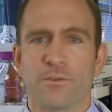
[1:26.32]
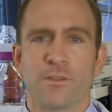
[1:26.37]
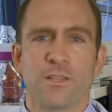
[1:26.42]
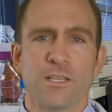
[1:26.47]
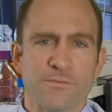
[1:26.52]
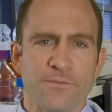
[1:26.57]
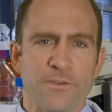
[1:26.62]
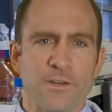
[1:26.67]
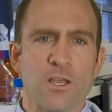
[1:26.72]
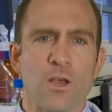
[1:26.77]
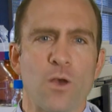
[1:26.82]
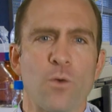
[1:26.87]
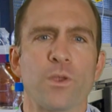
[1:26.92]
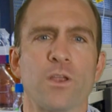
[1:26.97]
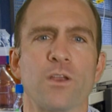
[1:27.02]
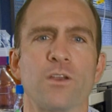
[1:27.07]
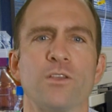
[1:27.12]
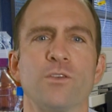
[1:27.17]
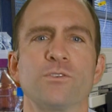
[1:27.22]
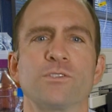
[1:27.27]
For this video,
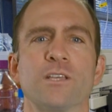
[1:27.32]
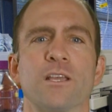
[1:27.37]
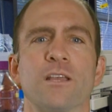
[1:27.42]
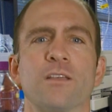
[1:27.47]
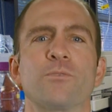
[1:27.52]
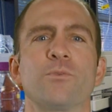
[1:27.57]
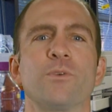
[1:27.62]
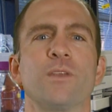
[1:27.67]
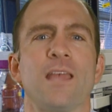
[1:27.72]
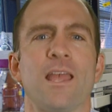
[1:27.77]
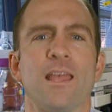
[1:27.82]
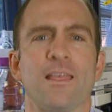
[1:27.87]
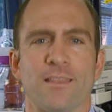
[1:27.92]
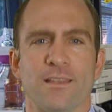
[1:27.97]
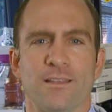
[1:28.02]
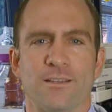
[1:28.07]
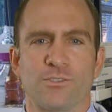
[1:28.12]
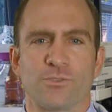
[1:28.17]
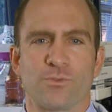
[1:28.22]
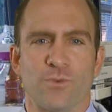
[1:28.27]
we are using a 3 8
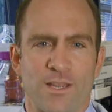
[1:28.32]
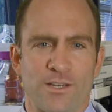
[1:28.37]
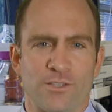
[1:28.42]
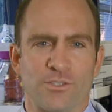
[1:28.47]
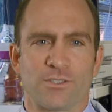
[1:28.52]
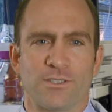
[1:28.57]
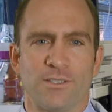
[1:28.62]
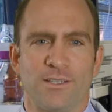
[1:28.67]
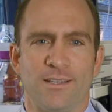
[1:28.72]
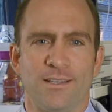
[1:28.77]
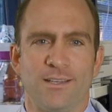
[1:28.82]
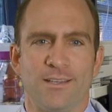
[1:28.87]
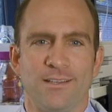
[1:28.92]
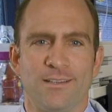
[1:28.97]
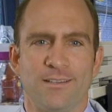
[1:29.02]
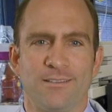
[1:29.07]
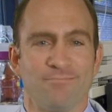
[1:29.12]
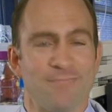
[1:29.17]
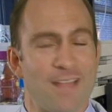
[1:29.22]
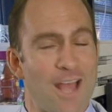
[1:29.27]
inch wrench.
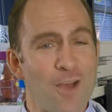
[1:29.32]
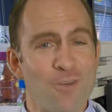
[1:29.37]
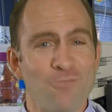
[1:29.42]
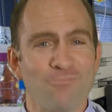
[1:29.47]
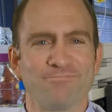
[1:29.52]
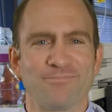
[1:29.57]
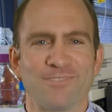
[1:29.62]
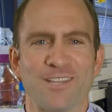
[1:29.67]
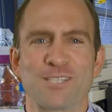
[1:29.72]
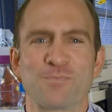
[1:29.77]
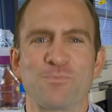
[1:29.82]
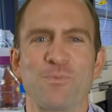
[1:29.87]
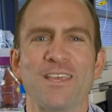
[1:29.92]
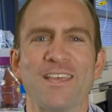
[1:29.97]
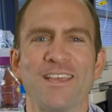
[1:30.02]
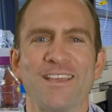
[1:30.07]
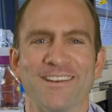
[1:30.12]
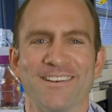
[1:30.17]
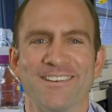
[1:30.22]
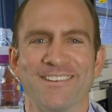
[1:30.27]
Now, let's
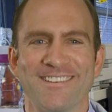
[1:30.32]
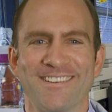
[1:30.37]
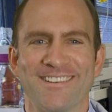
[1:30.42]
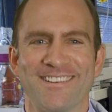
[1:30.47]
begin.